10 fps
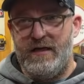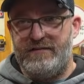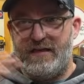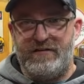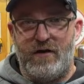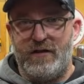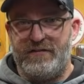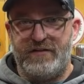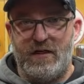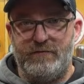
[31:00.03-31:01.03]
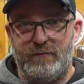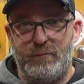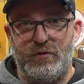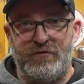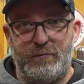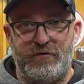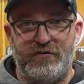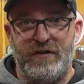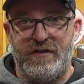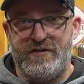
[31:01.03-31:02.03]
it takes all that stuff and puts a
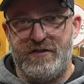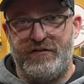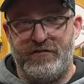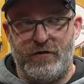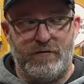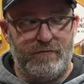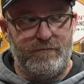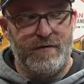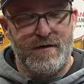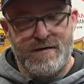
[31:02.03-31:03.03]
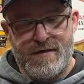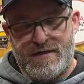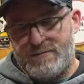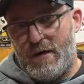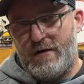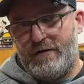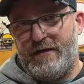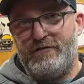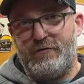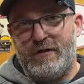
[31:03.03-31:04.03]
percentage in a certain spot on
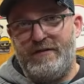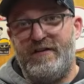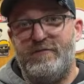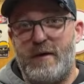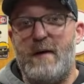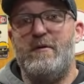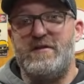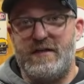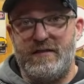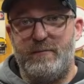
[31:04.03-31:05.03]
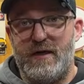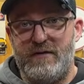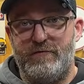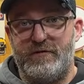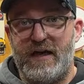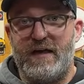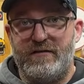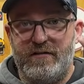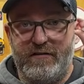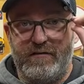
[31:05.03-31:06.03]
that screen, tells me how much I need to pay for
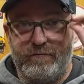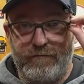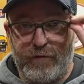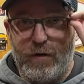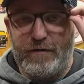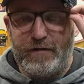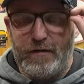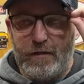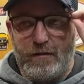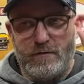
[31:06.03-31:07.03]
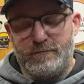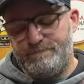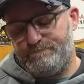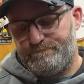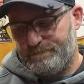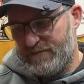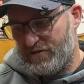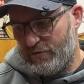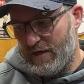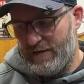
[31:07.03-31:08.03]
taxes throughout the year.
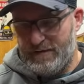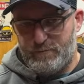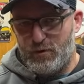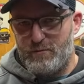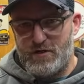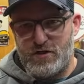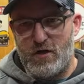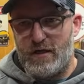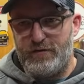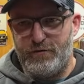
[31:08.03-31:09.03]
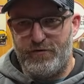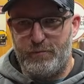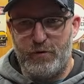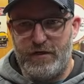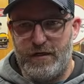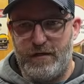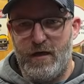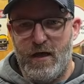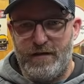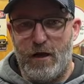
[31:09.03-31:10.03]
So it pretty much all I do is put in,
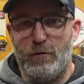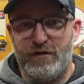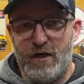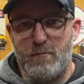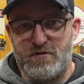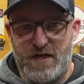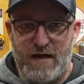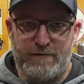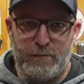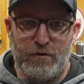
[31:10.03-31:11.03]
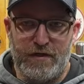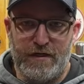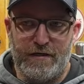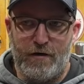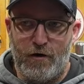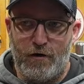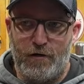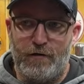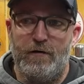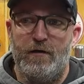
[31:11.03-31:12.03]
the only numbers I have to put in
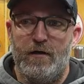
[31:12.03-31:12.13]
are